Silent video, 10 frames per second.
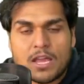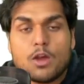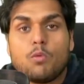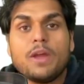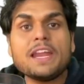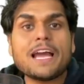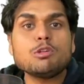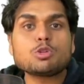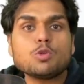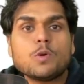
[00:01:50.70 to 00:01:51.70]
When I
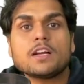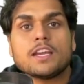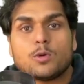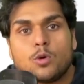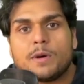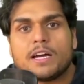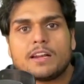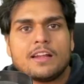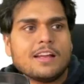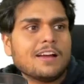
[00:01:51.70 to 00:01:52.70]
used to work in Uber,
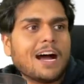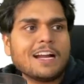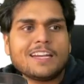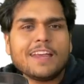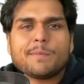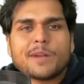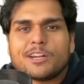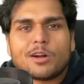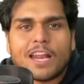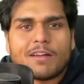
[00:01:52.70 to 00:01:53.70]
our team did
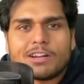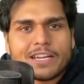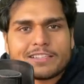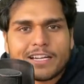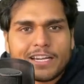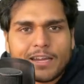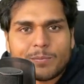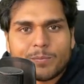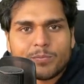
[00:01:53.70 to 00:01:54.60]
not have a testing team.